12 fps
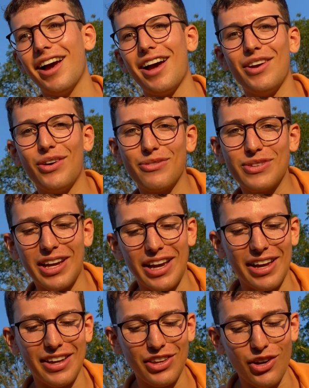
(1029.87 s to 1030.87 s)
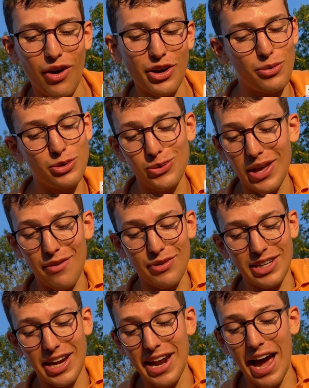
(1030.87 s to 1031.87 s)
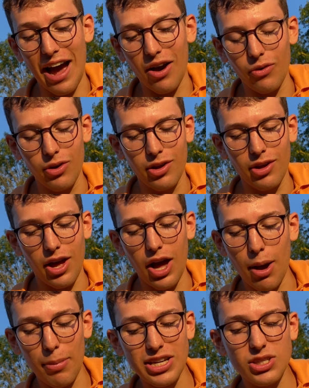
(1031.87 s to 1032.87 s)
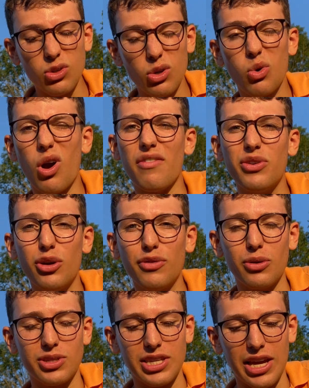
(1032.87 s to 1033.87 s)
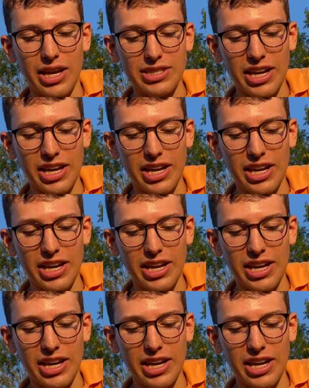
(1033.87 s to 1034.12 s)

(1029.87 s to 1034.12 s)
A lot of that, I don't do that every day now, but I still do quite a few of those things.